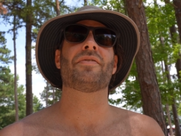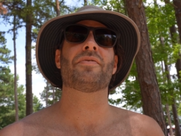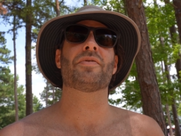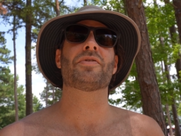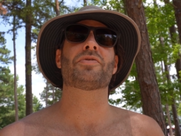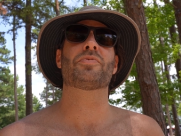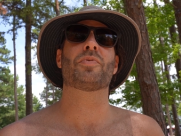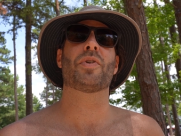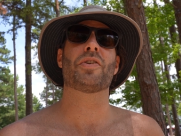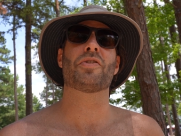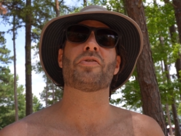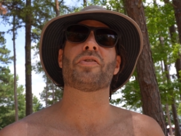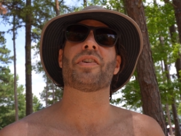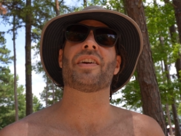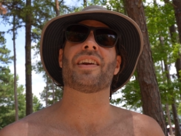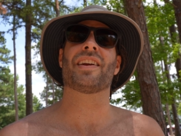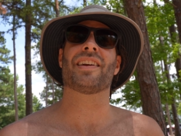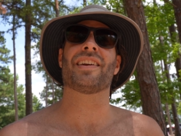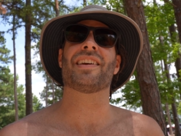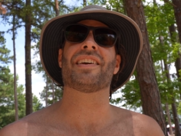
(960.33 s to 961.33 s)
was
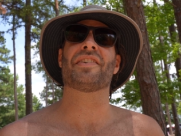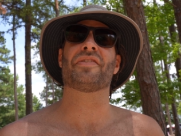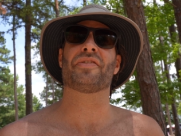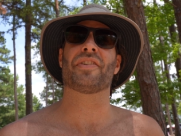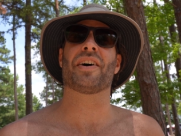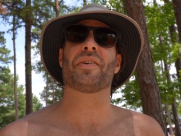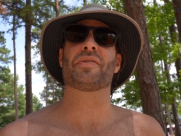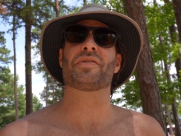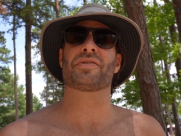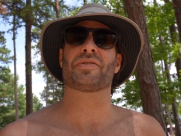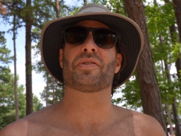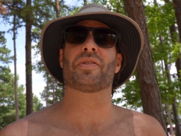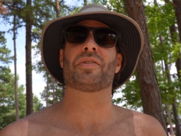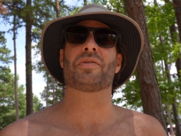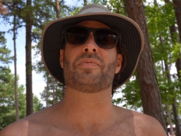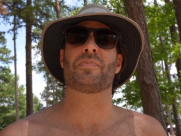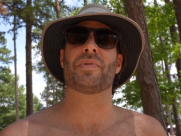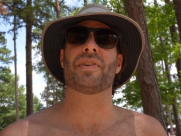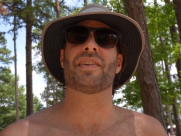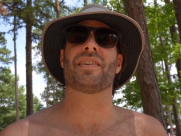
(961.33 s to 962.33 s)
wondering if I was
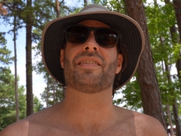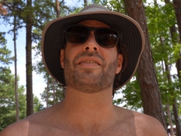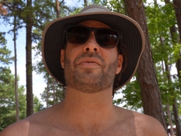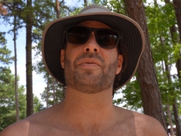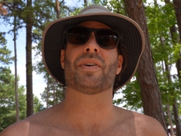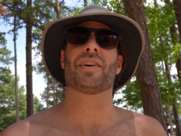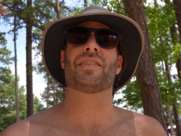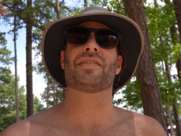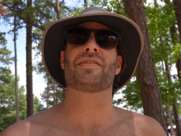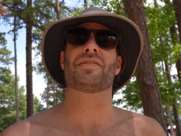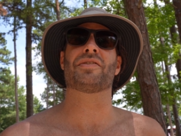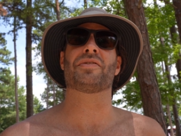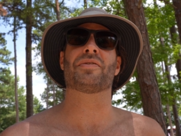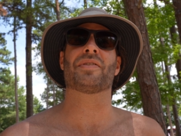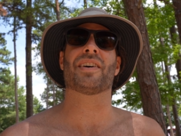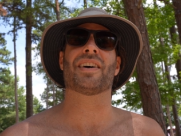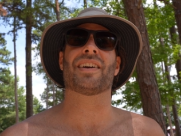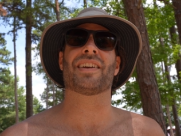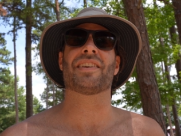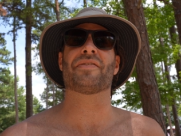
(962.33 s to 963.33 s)
going to be the one to
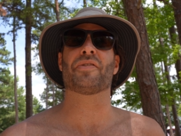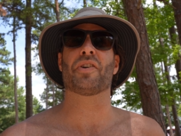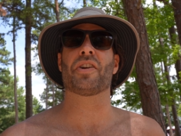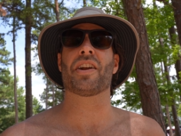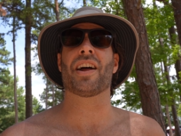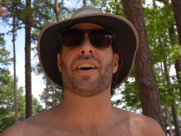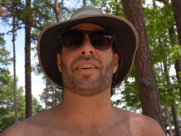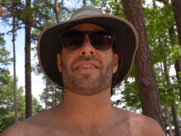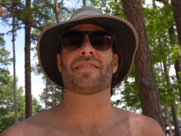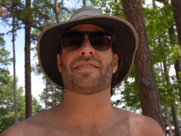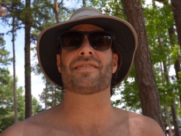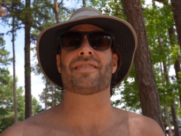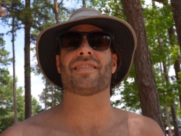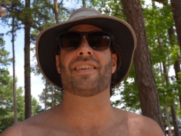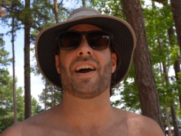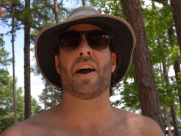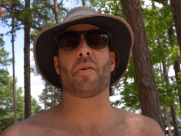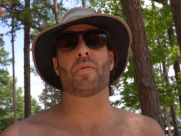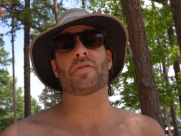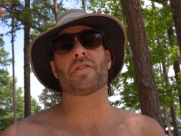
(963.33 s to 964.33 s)
uh, get voted out because
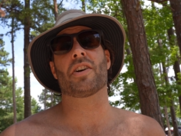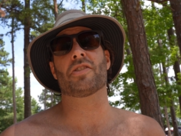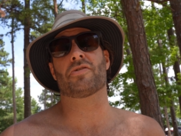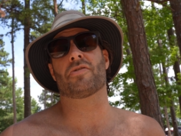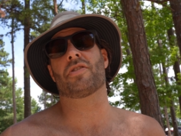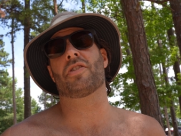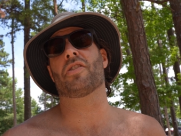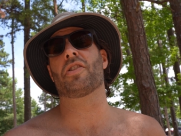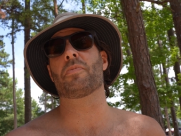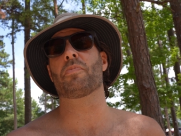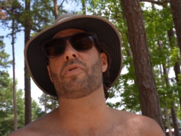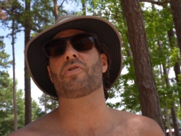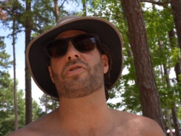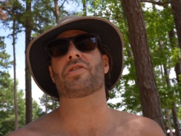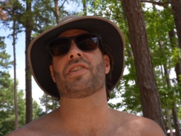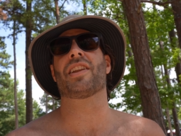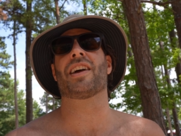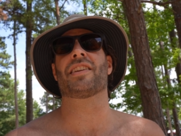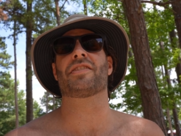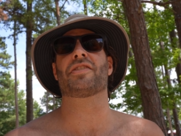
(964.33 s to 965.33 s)
I was also the only
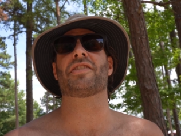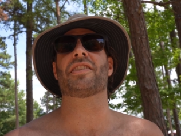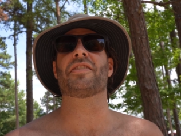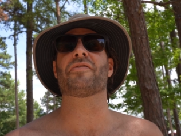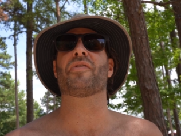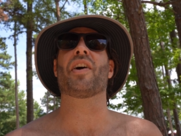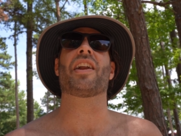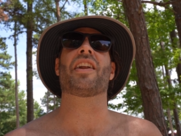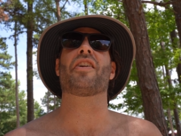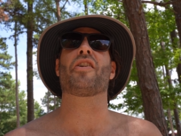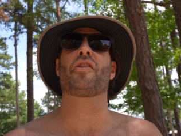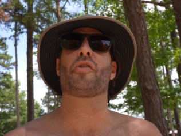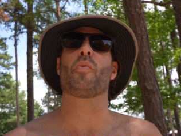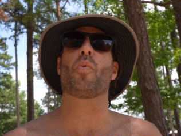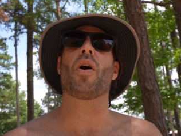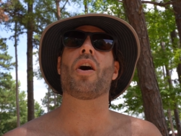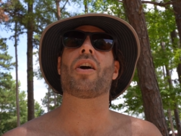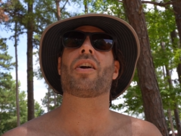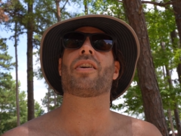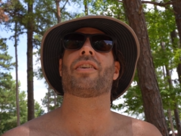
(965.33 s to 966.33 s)
person not to get invited on the
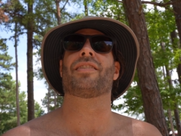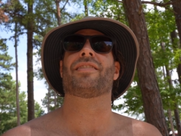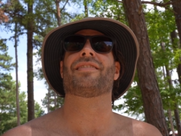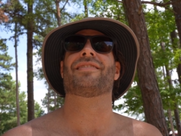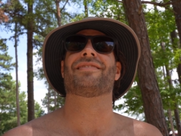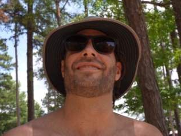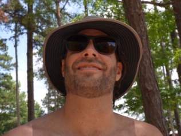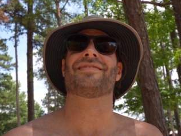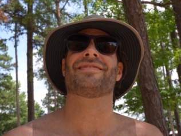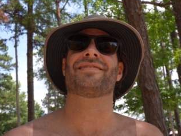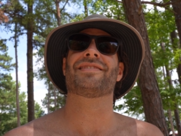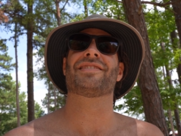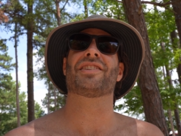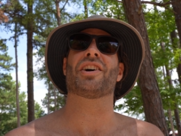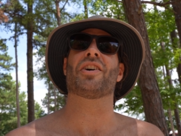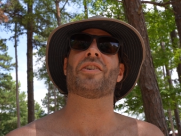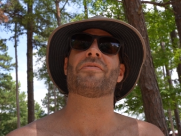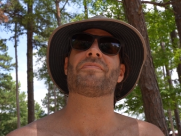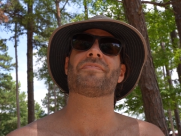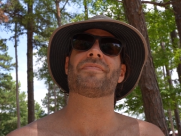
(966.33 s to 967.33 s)
walk.
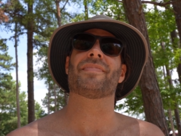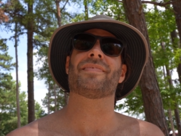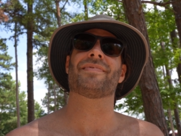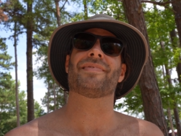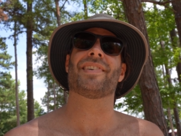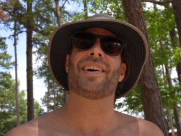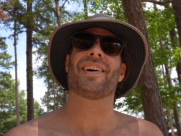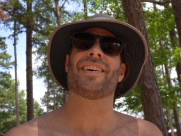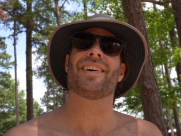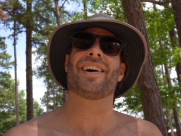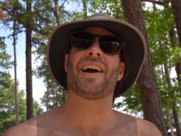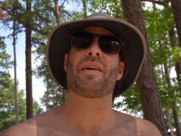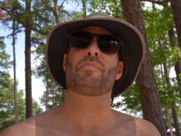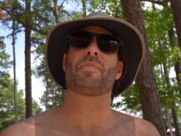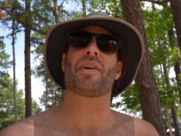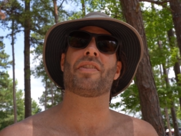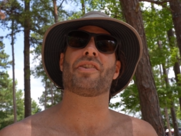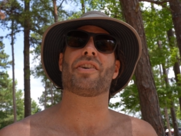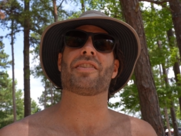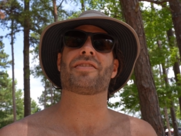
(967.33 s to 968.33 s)
So I had
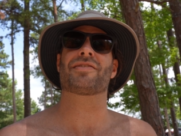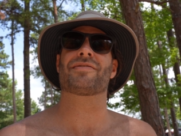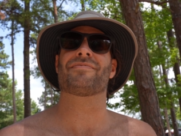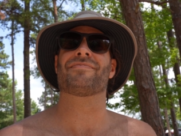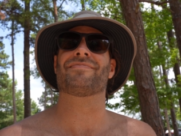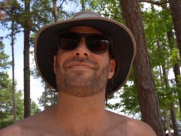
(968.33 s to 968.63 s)
my thoughts.